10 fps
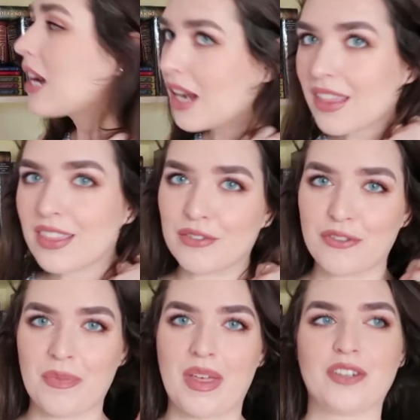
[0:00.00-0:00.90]
nothing
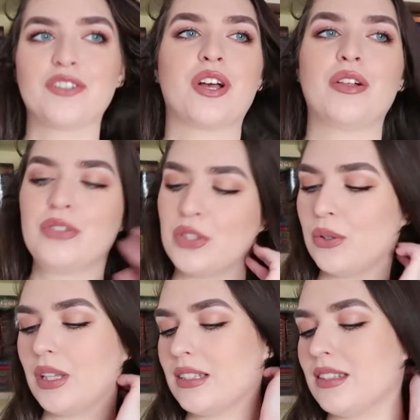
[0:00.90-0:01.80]
from that shelf,
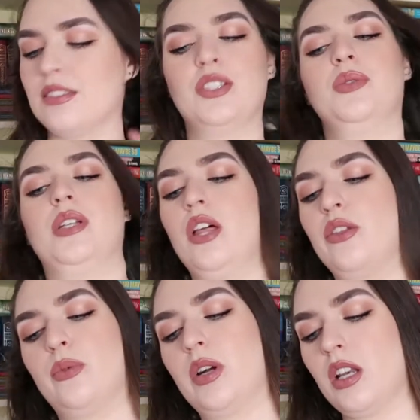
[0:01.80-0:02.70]
so let's do
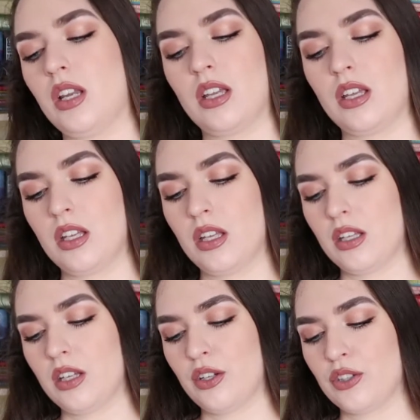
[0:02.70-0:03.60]
another one.
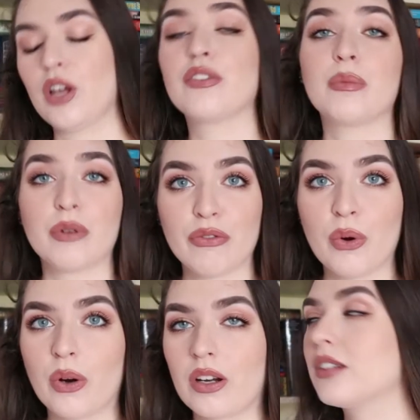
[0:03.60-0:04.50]
Shelf number
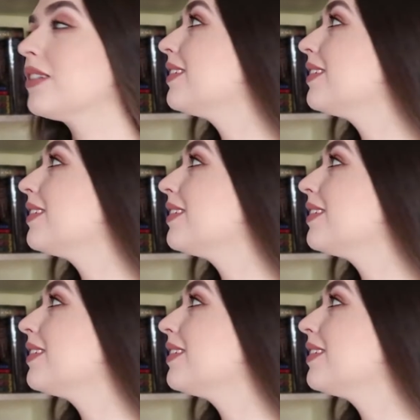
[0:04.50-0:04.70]
4.